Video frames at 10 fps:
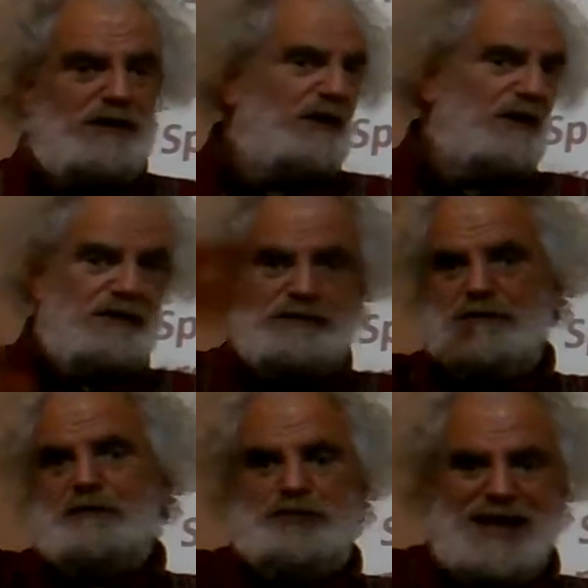in
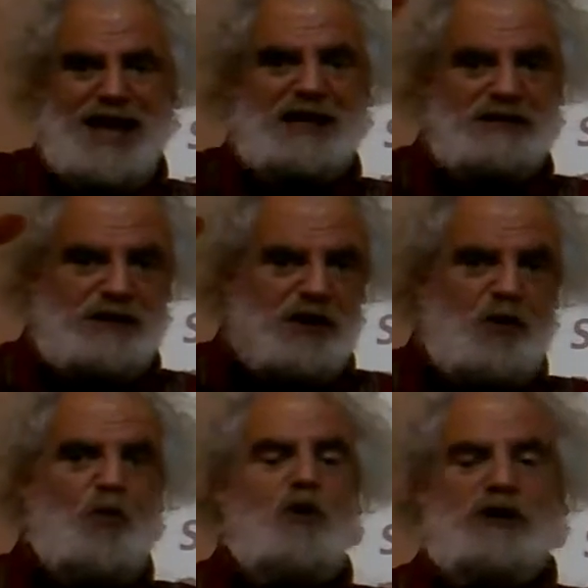the plant
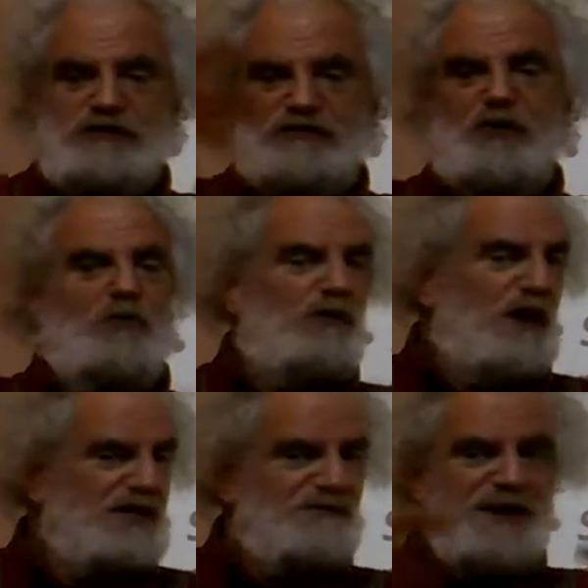work so
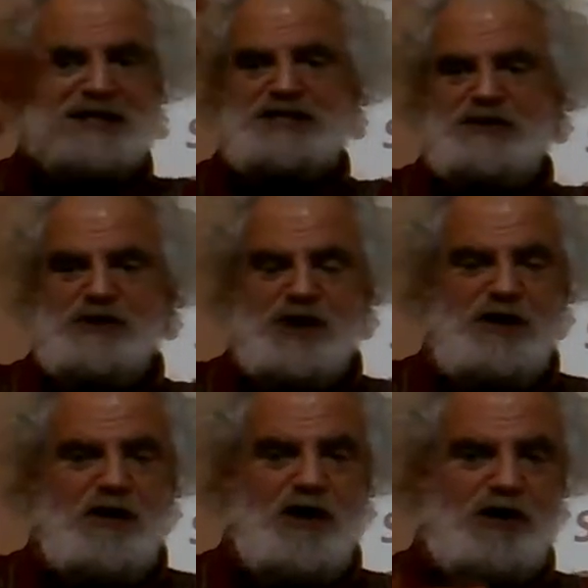lots of
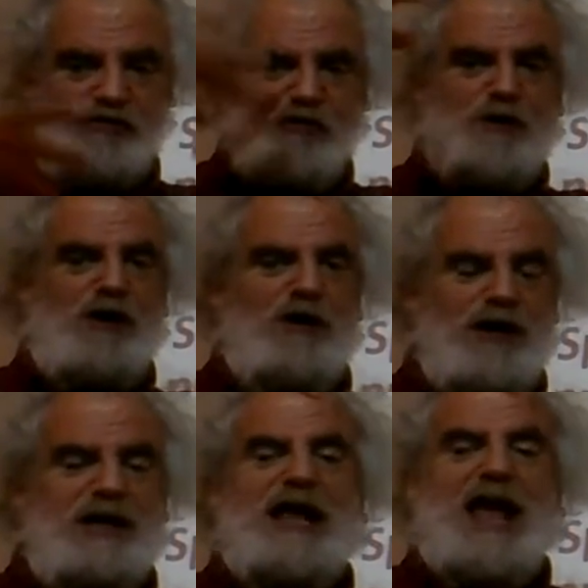bacteria are growing on
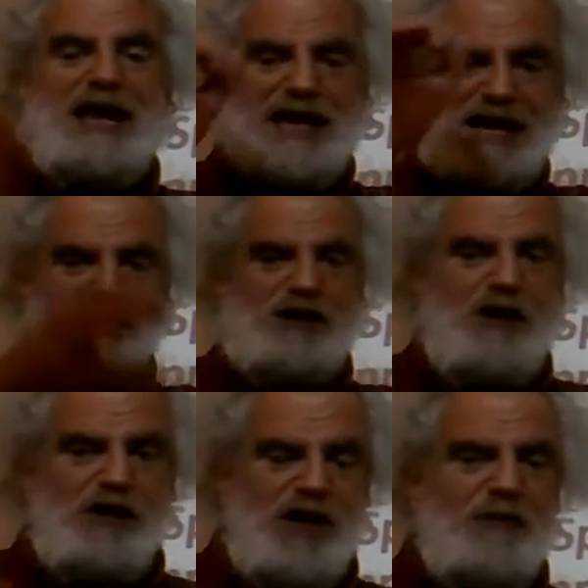it and eating it
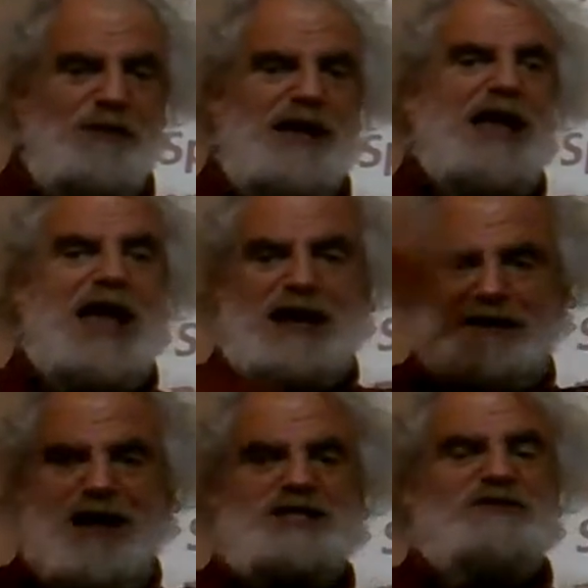all up, and
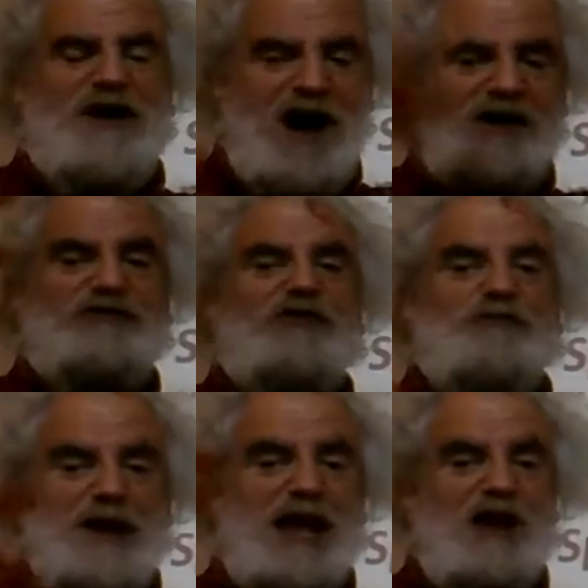lots of oxygen is
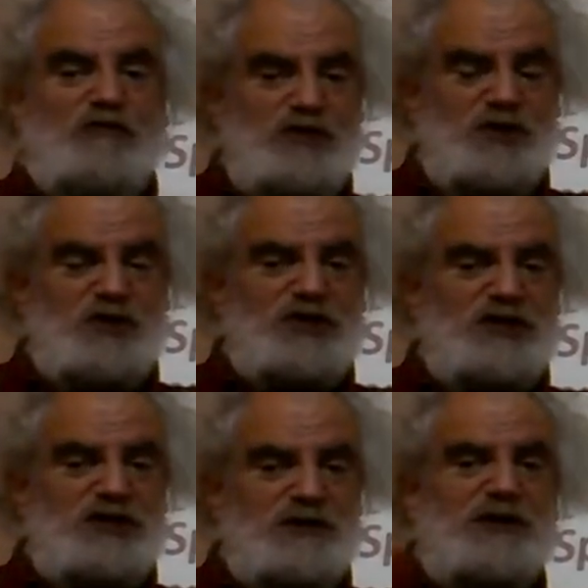being introduced
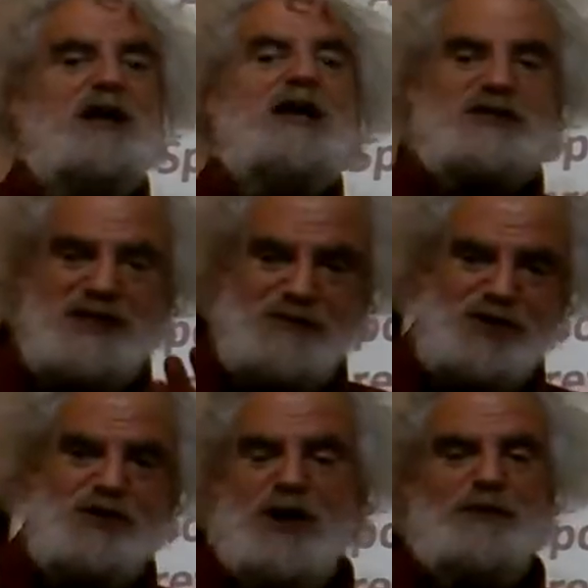into it. So then when
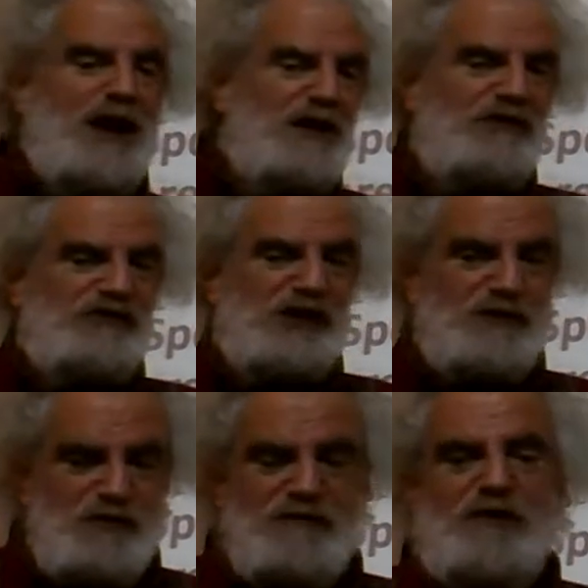you dump it out into the
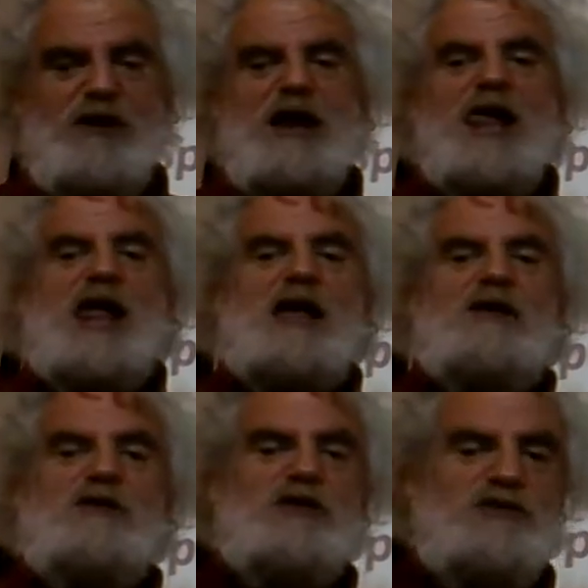Sangamon River,
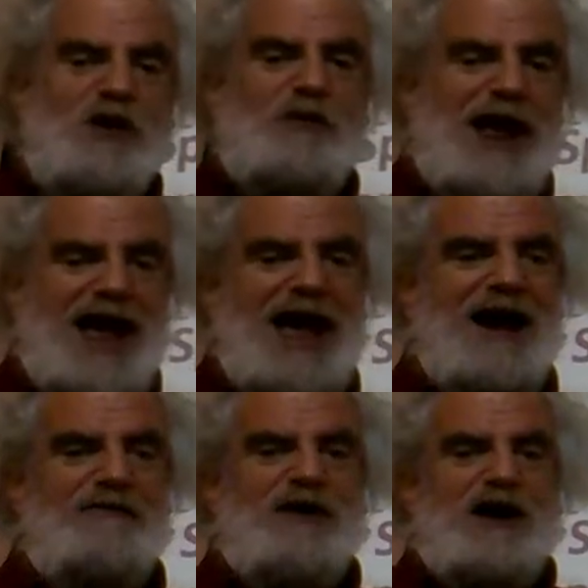you don't
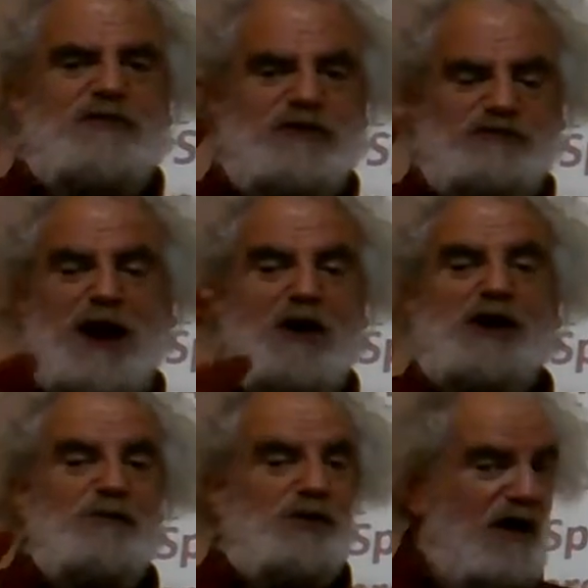have this
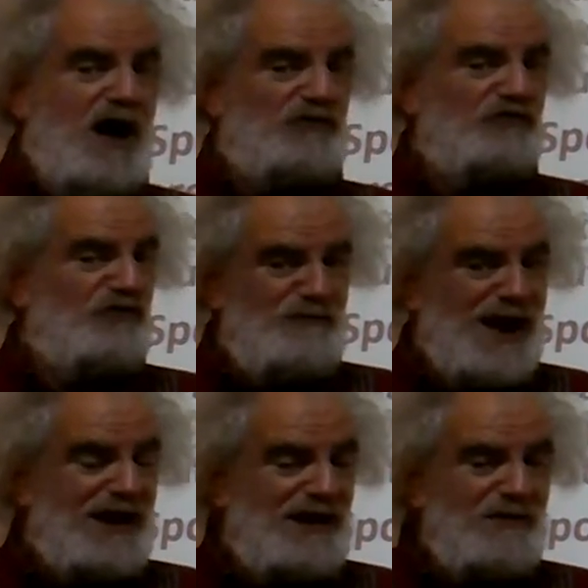biochemical oxygen
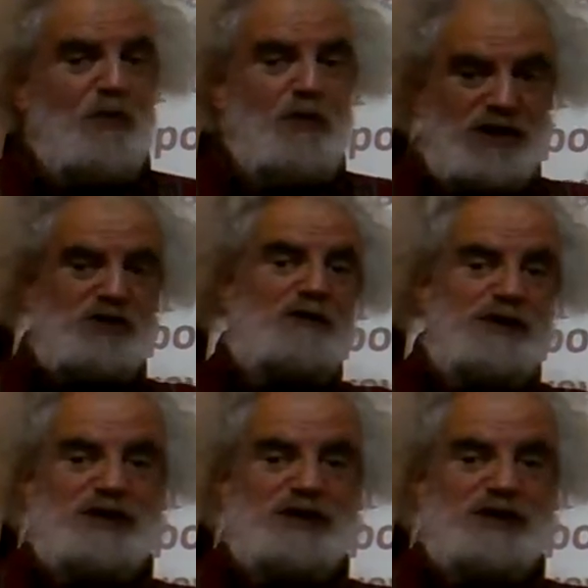demand anymore. It's already been